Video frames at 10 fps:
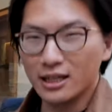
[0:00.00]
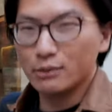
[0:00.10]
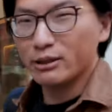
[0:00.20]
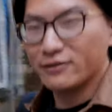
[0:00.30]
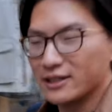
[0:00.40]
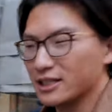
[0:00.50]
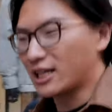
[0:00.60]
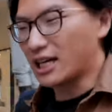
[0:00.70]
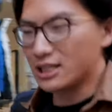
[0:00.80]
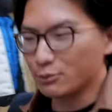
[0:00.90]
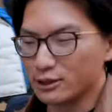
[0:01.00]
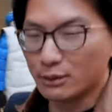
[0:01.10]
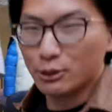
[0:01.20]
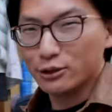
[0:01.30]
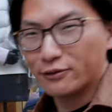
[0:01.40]
It'll be fun to catch up with
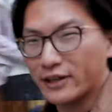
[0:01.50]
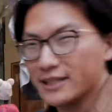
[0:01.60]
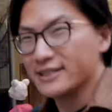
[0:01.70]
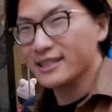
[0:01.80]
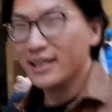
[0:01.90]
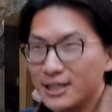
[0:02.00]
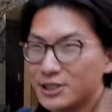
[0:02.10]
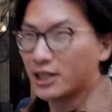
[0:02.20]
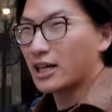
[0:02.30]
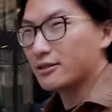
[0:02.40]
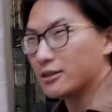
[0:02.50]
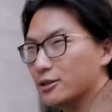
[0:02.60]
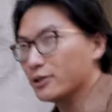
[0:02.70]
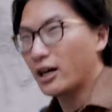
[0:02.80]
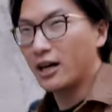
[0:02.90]
some old friends, check out the
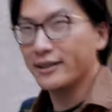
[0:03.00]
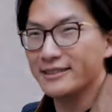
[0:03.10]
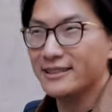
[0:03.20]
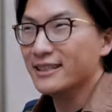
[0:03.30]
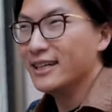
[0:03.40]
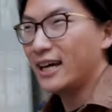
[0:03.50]
old haunts,